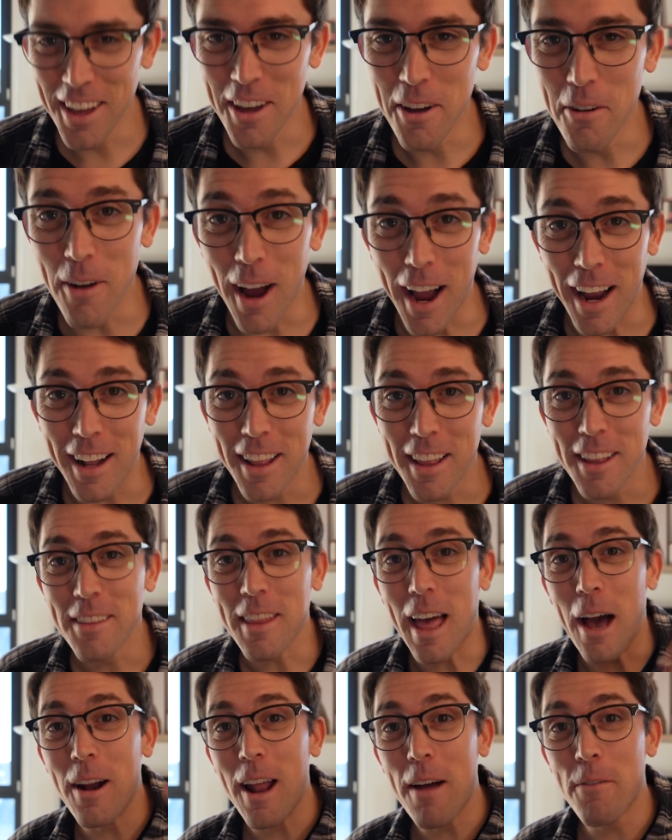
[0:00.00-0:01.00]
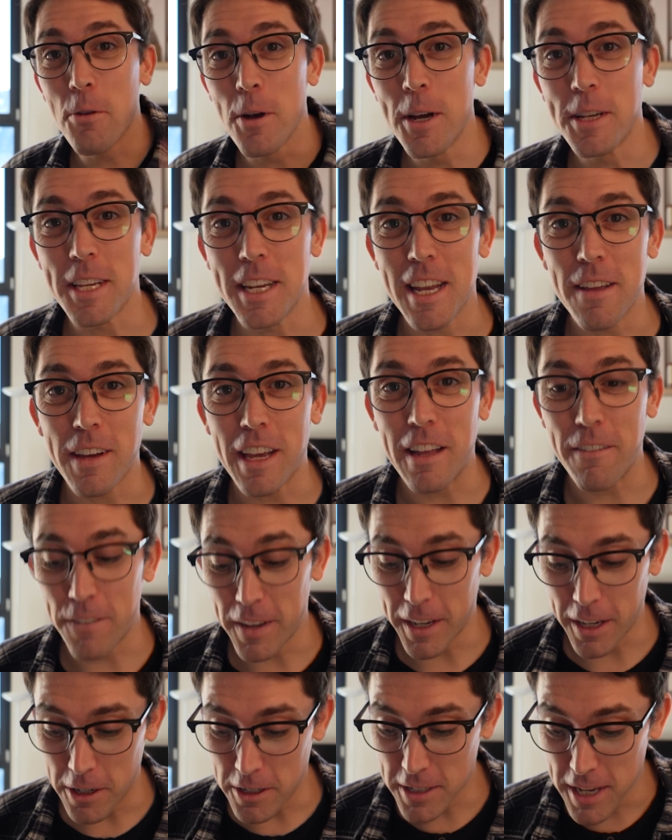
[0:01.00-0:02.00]
Right, I would have 3 significant
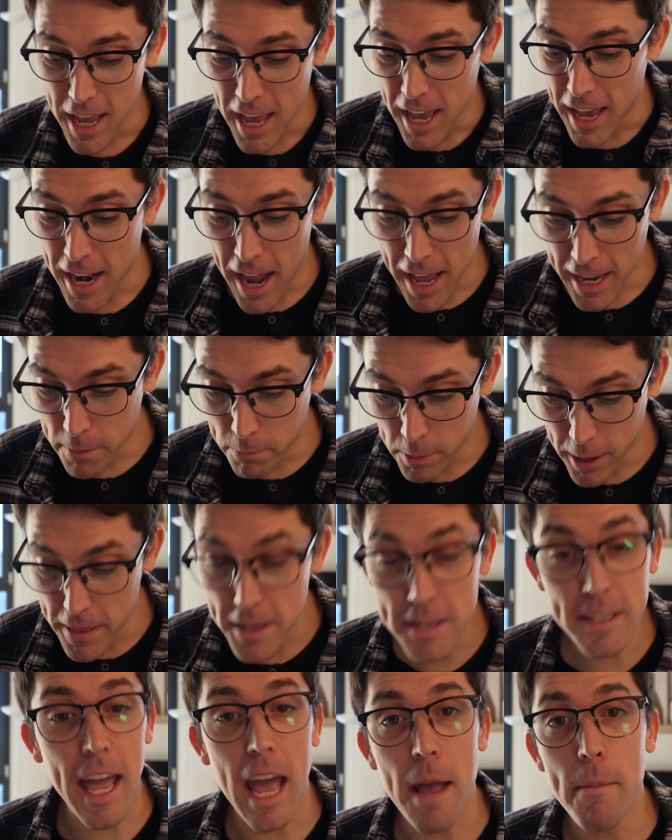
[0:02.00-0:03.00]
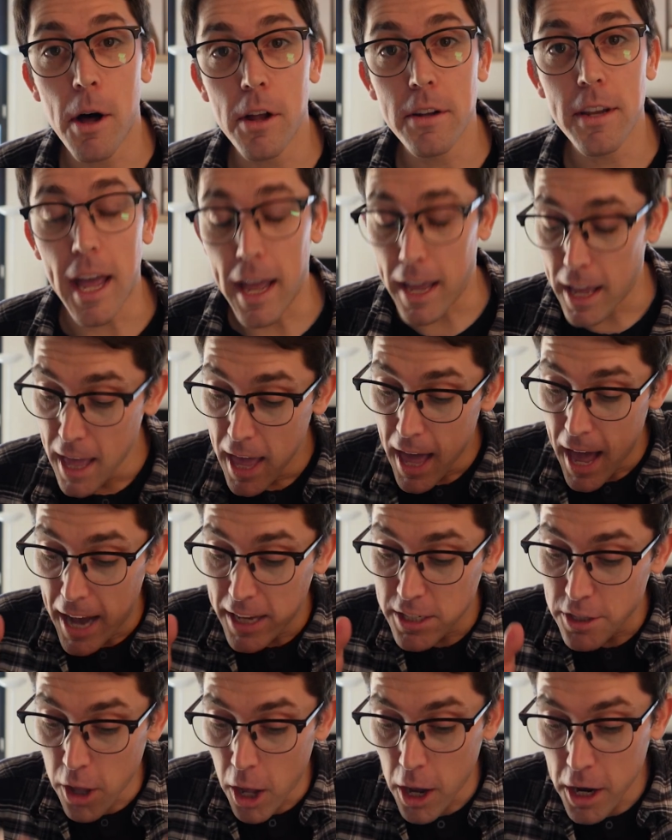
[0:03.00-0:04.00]
figures. And I can play this game all day.
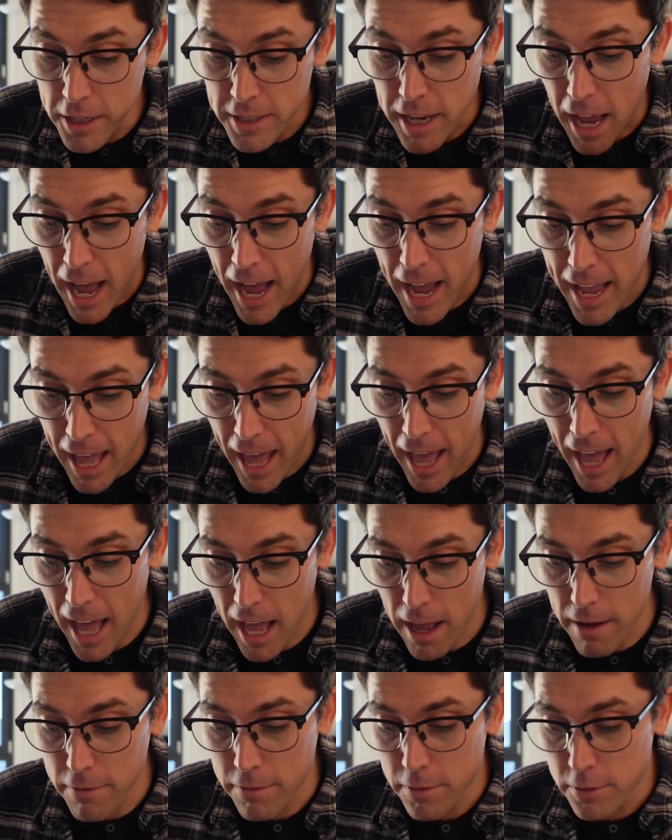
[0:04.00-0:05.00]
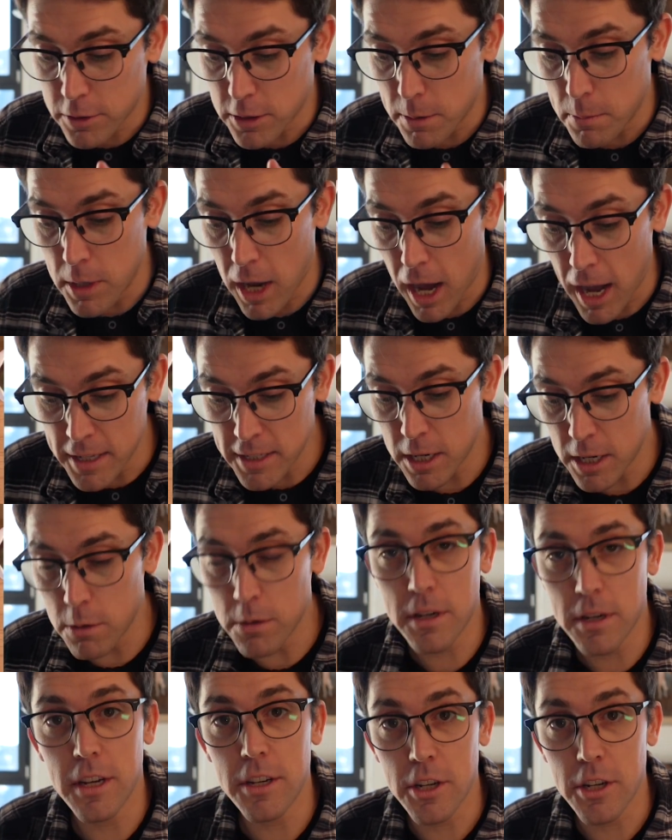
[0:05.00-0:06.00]
As long as I have some non-zero
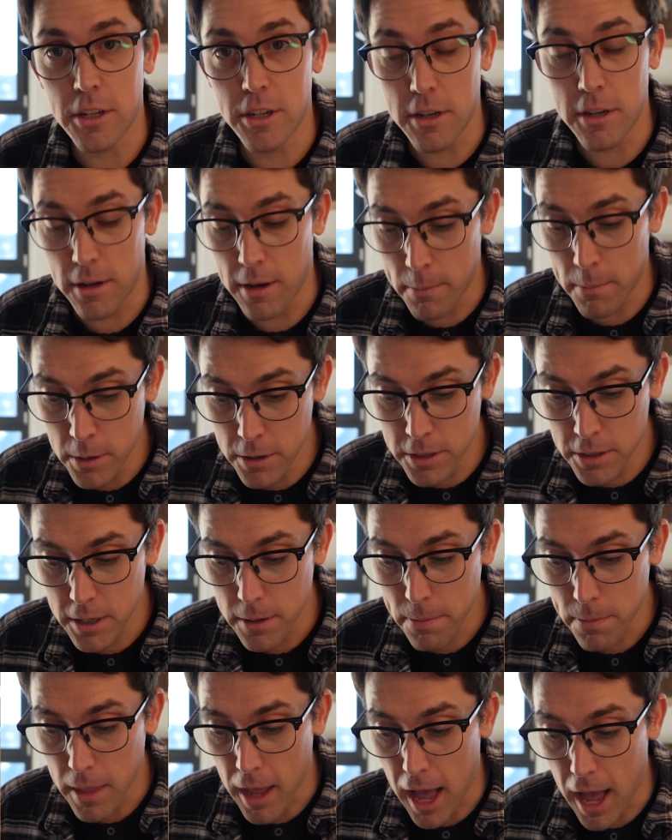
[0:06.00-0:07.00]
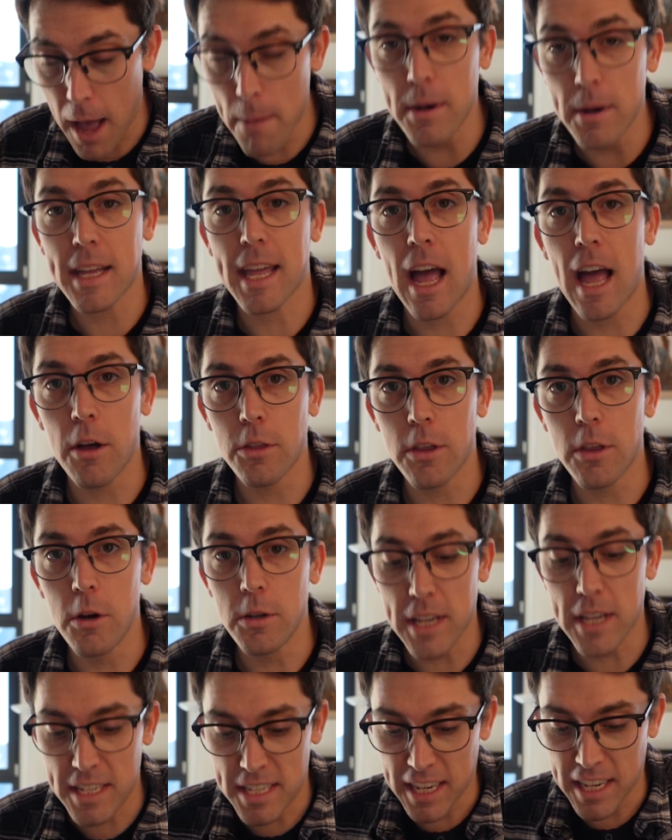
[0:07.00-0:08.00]
digit numbers, I'm gonna count
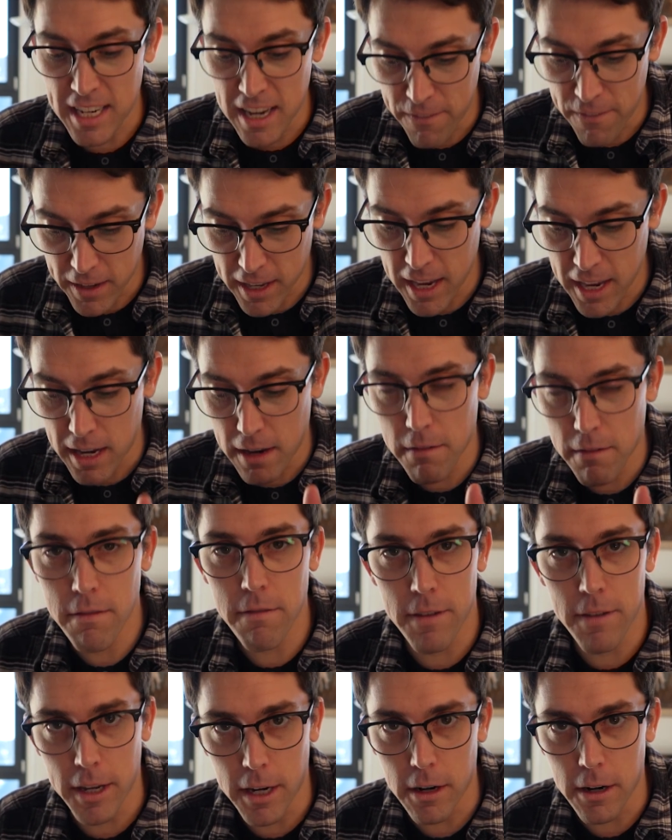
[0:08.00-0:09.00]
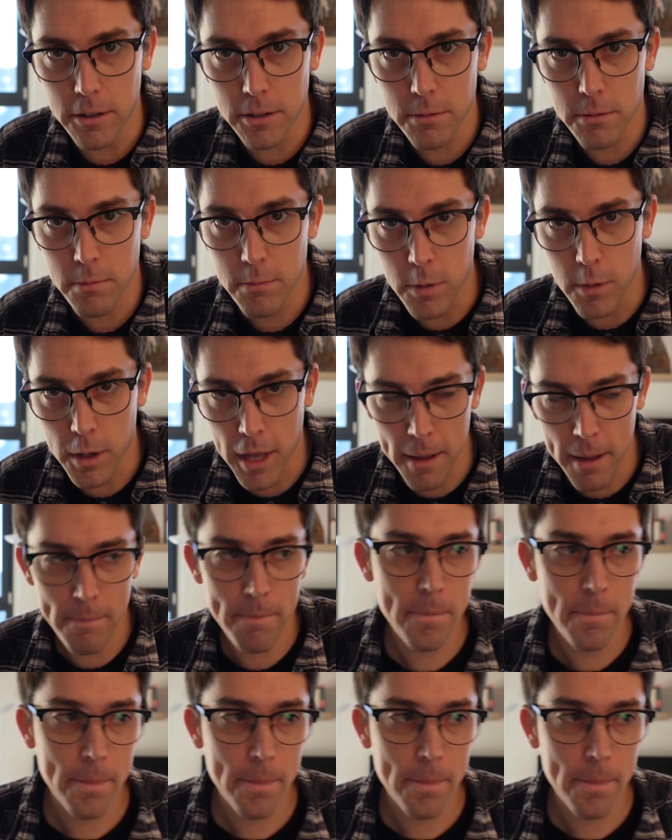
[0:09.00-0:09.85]
those as significant figures, okay?